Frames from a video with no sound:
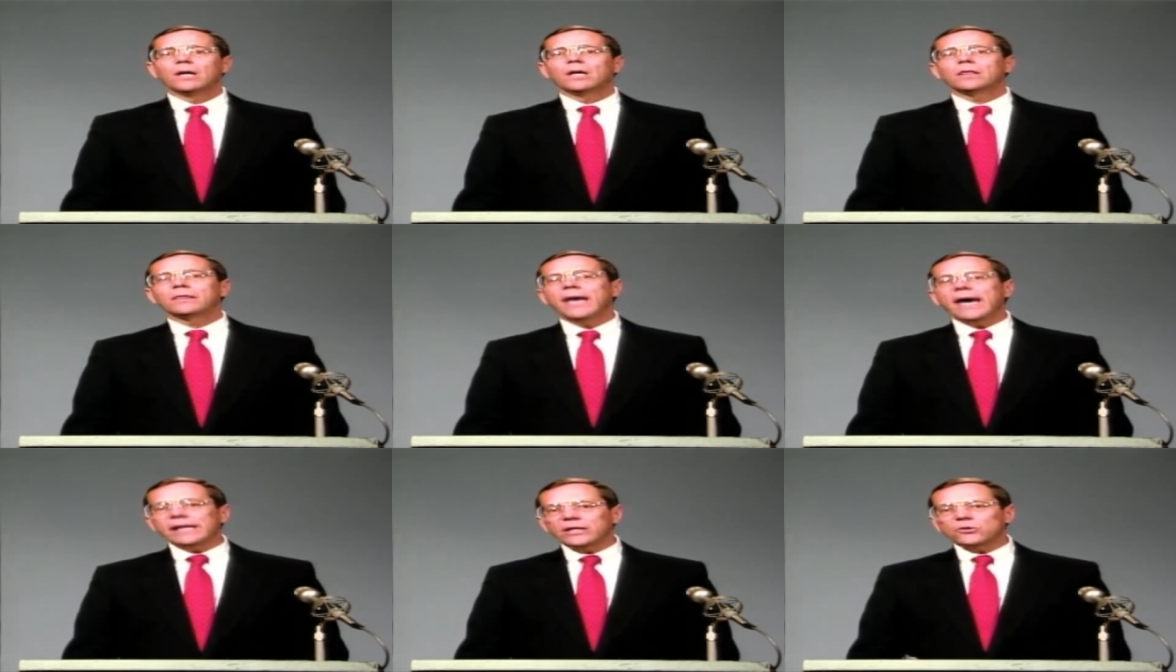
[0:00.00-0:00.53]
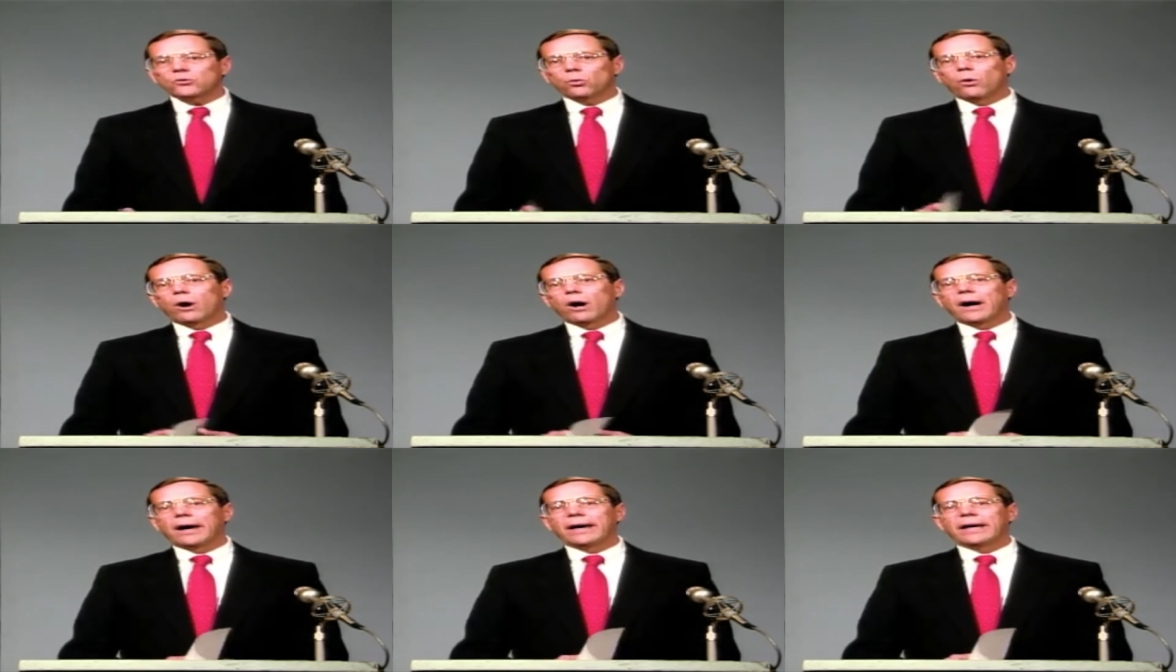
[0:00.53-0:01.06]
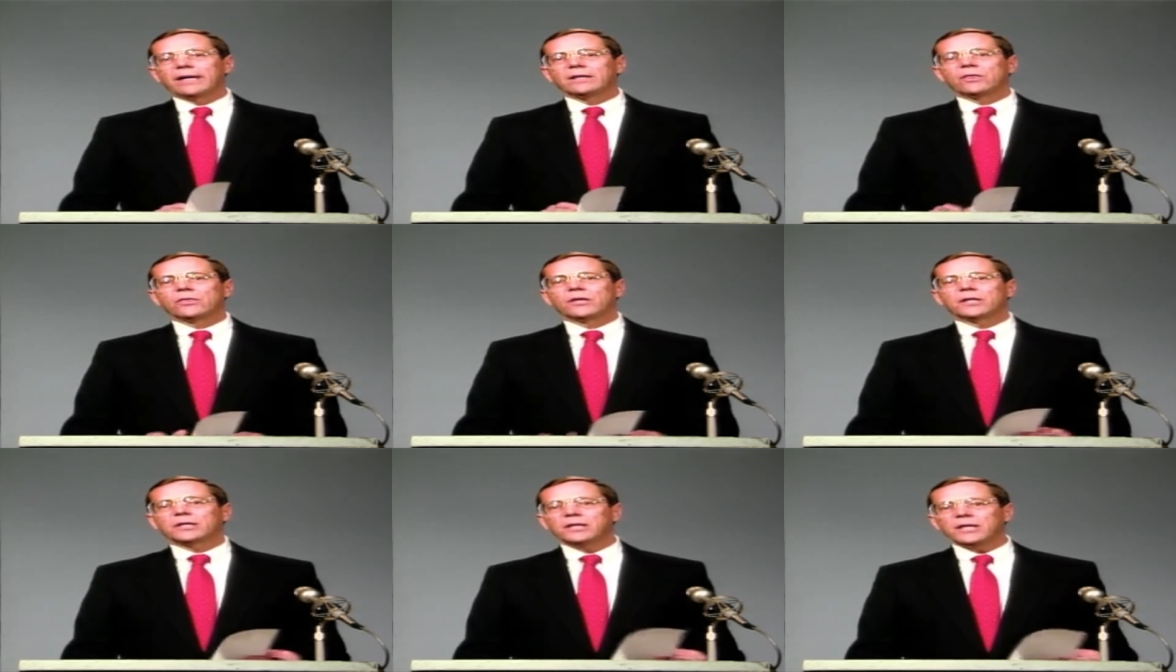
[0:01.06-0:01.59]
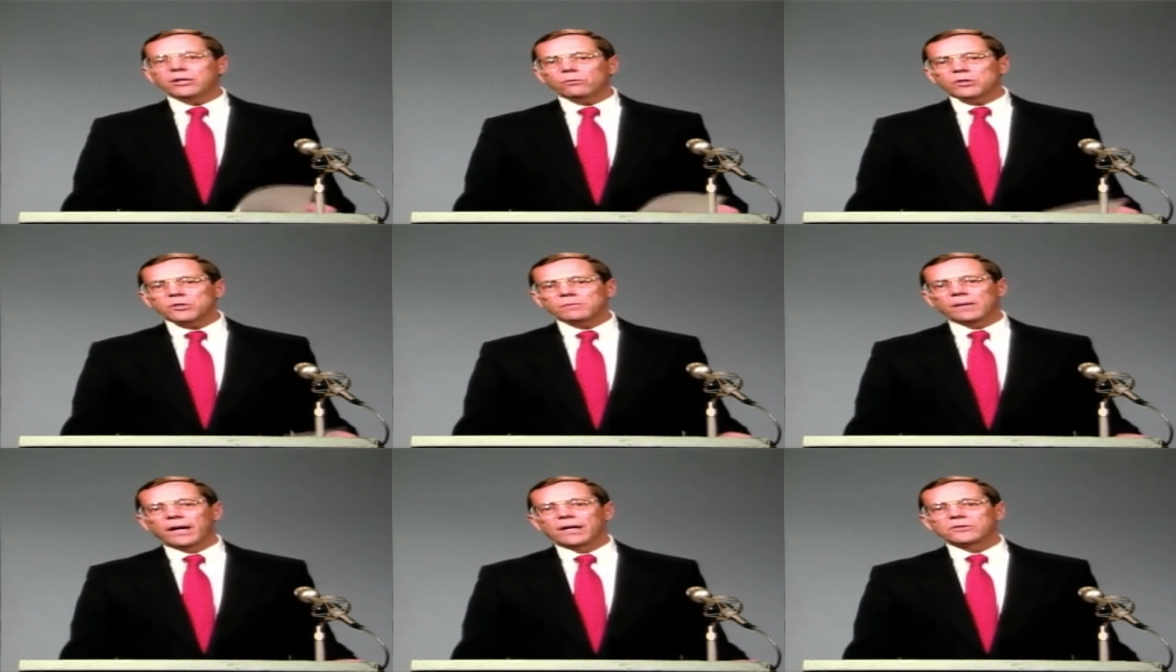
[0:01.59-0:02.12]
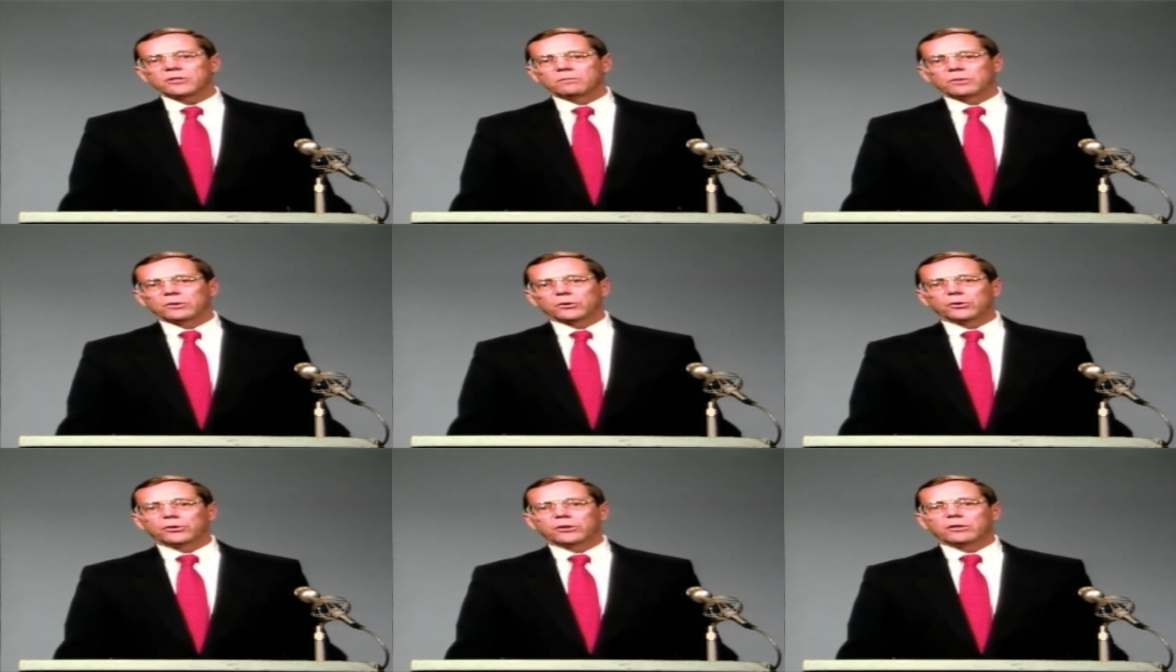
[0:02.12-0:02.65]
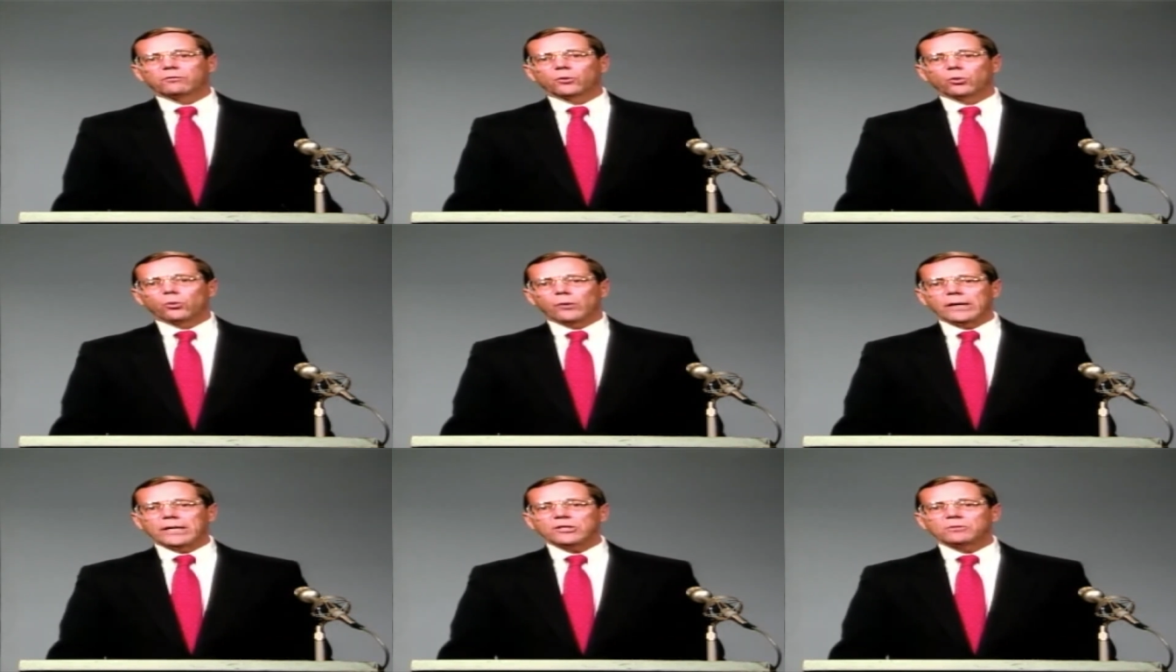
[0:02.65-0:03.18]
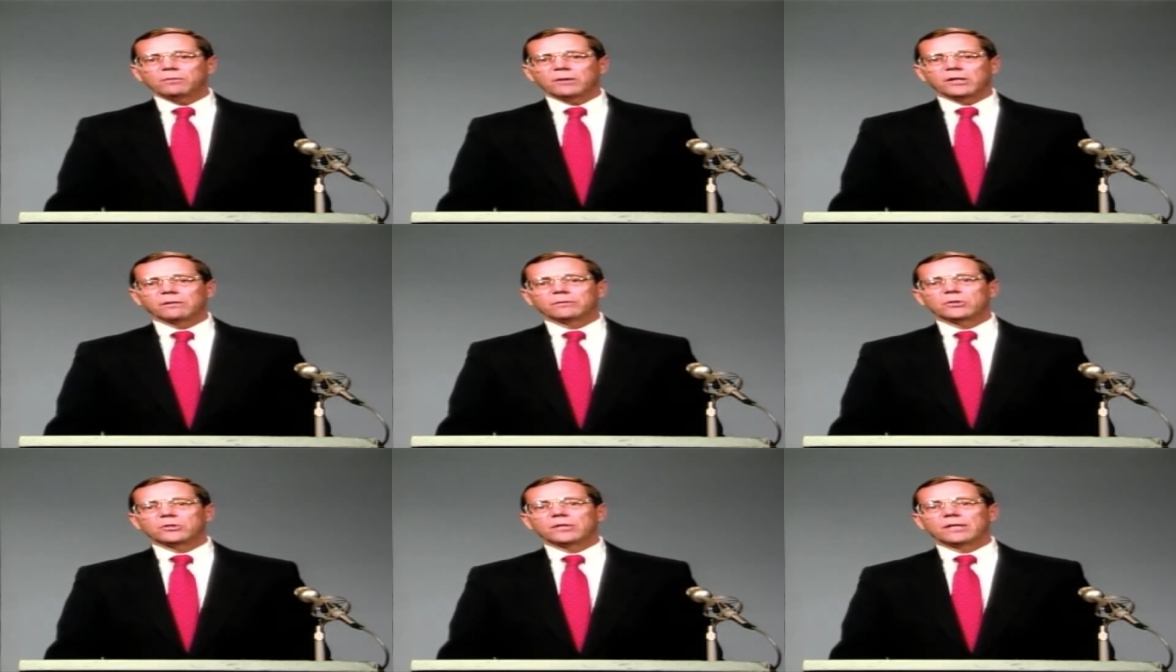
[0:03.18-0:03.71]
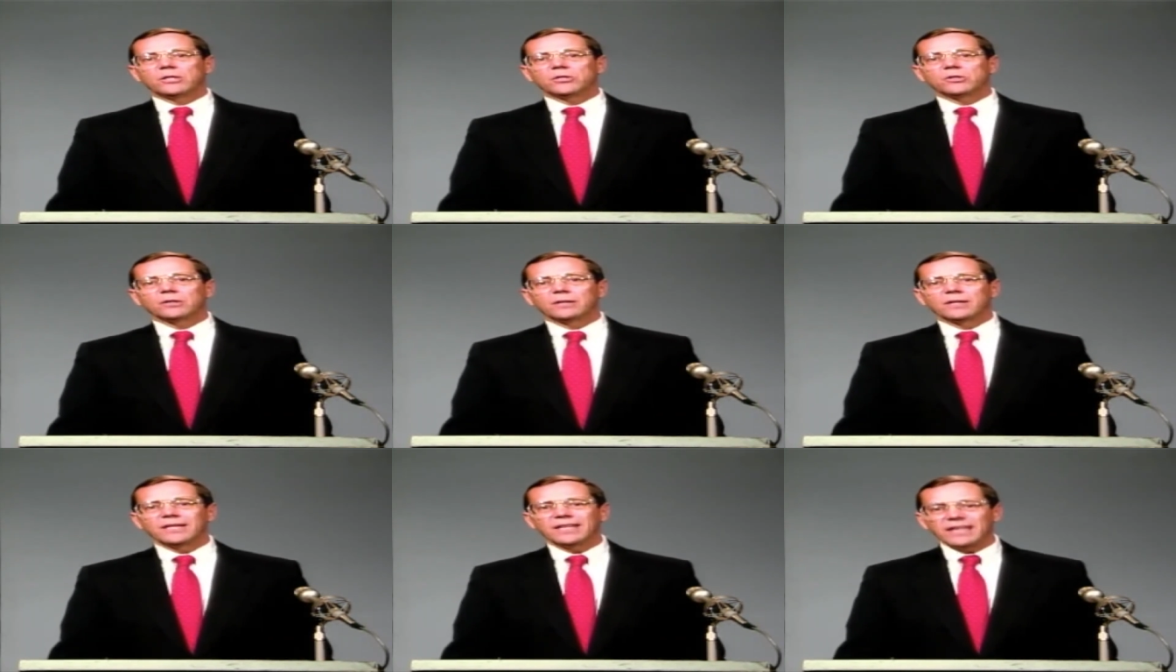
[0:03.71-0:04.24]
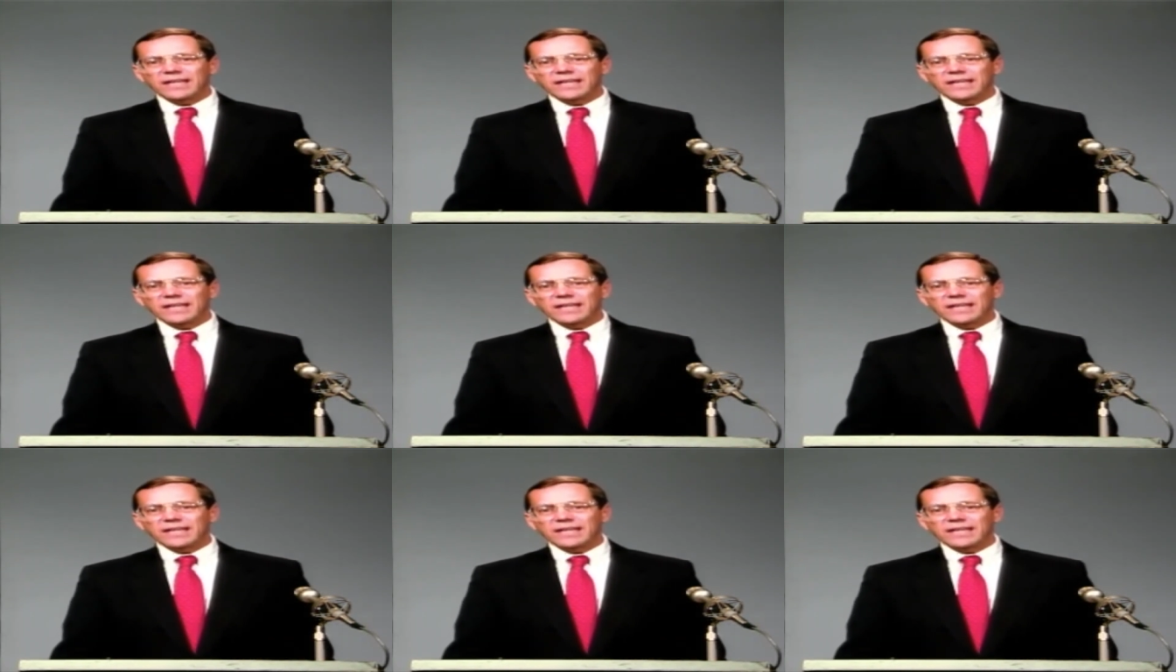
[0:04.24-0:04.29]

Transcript: That is why the key responsibility for waste minimization